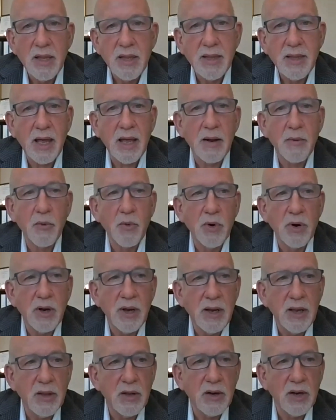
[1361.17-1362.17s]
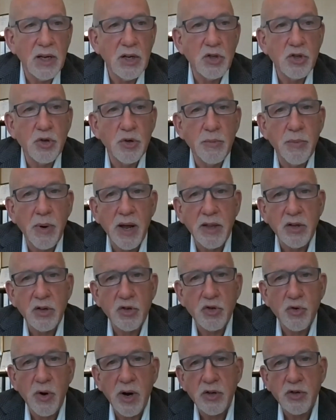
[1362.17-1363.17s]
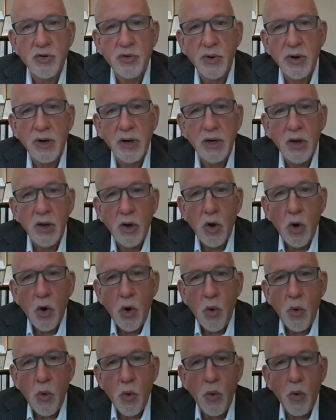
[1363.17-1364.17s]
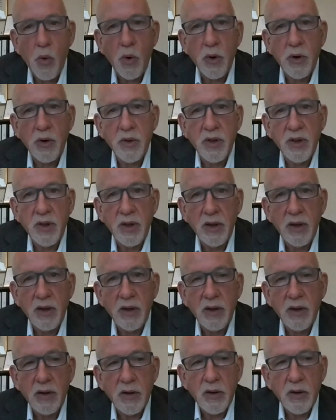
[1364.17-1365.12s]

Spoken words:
that were either issued by the Treasury or the